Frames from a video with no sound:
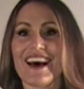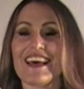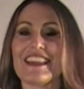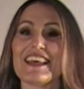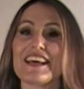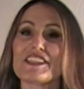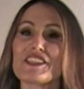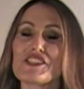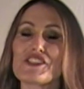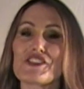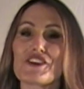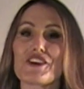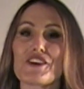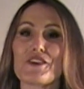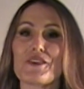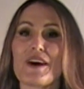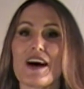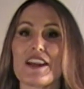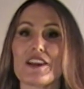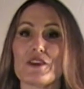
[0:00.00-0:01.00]
I'd like to show
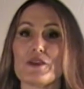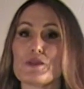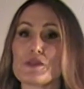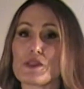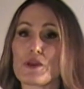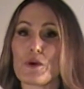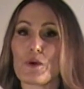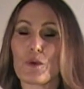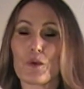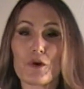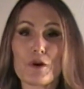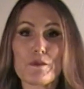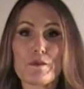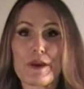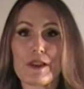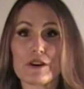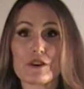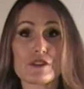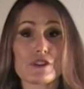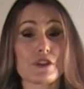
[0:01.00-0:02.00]
you how to use the
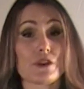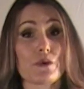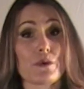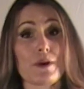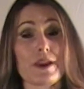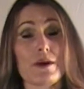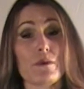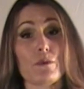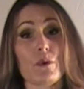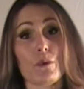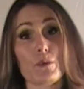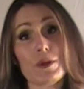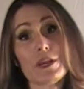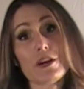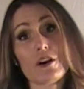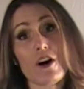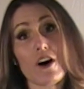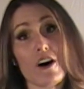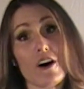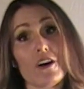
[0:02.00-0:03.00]
ornamator to create what we
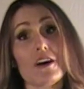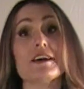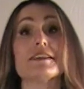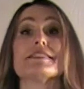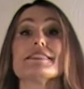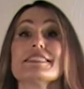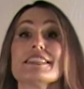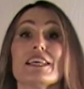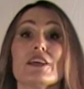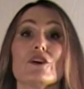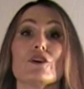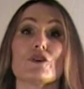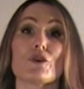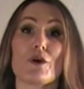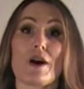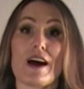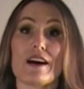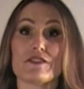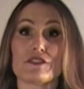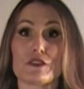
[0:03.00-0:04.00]
call a single
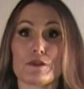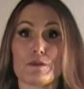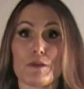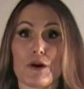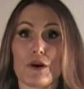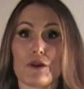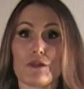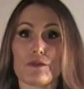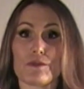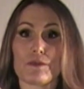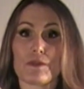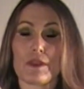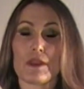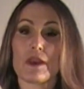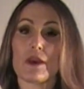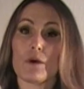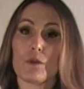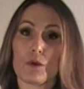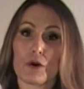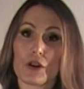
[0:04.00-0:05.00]
crafter bow.
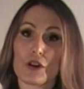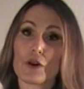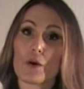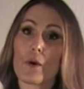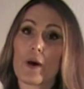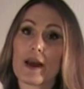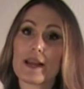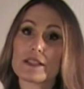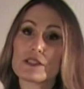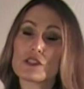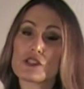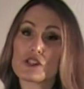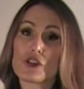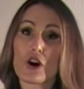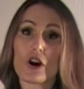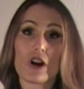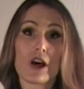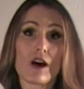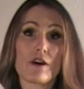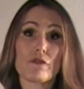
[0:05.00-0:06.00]
We're going to go ahead and
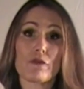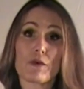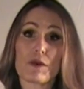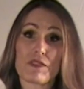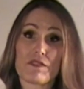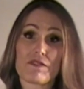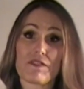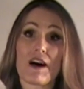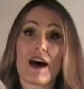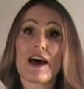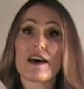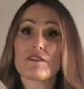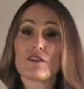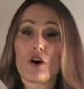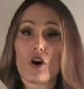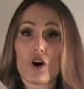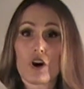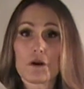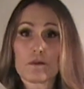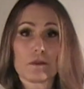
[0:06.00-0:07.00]
start off with five
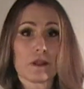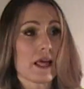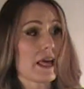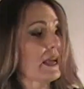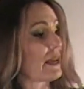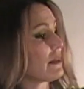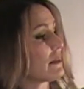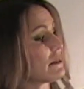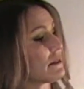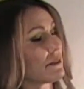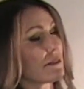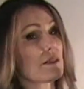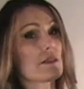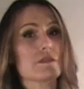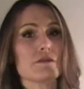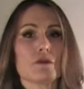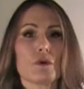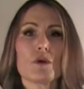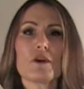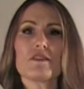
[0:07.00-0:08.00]
arm lengths,
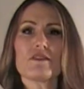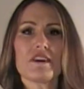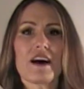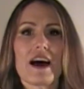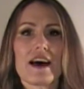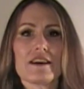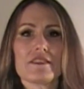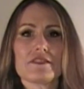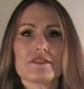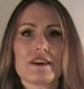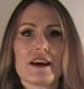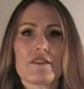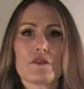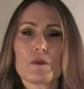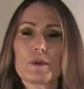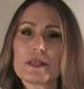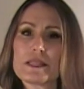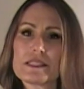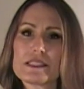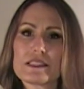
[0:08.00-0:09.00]
four to five.
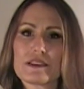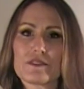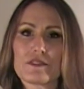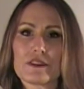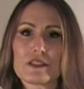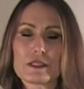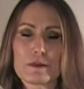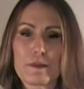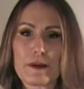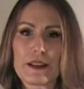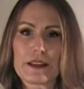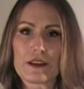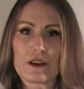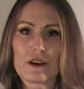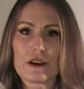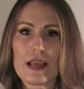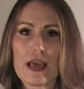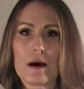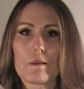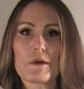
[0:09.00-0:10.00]
Everybody's different depending
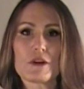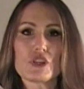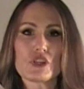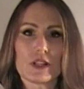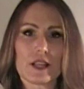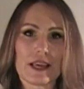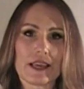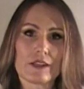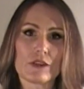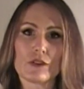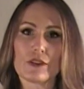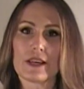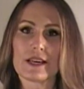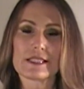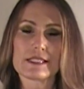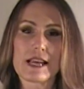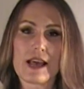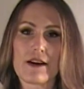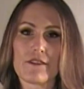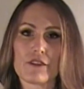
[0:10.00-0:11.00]
on how much leg you'd
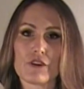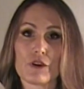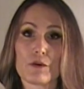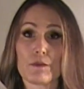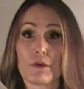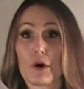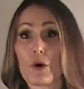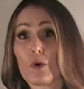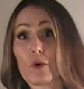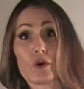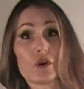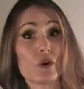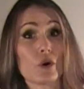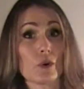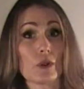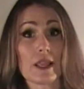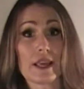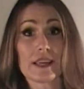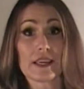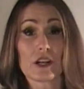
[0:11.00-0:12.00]
like to have on your bow or
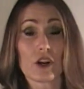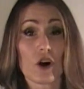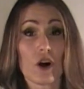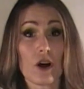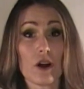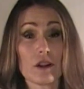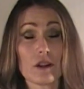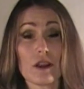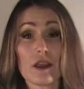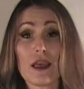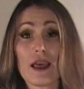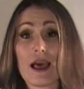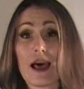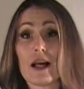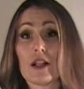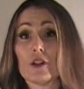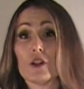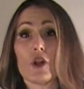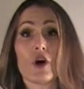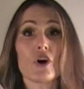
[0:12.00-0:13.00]
no leg at all,
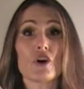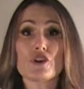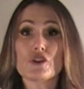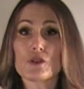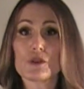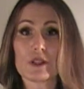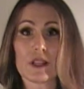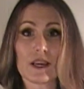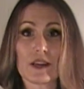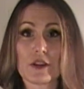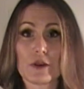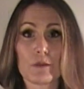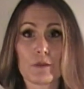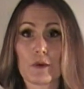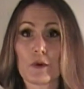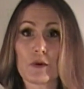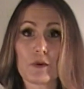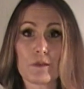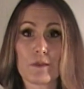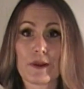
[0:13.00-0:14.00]
how large you'd like your
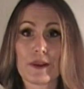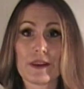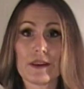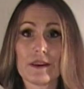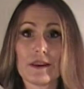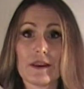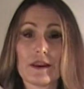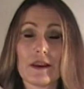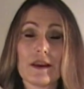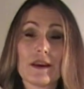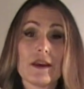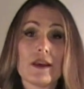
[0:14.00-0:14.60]
bow to be.